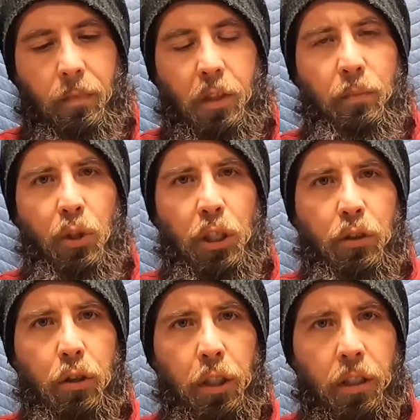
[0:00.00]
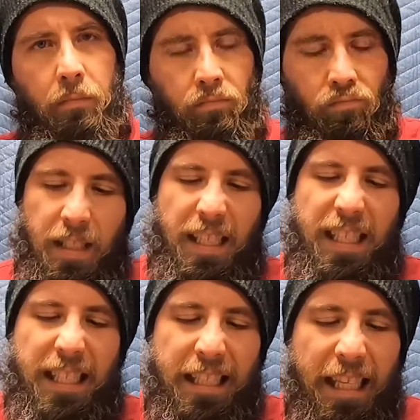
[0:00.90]
Give a nice cleaning.
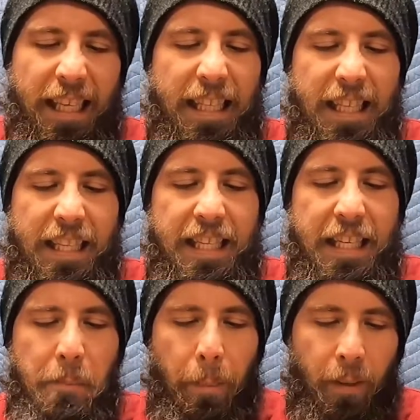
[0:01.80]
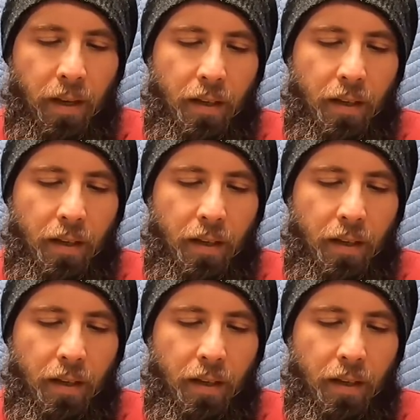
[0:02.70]
Get in there deep.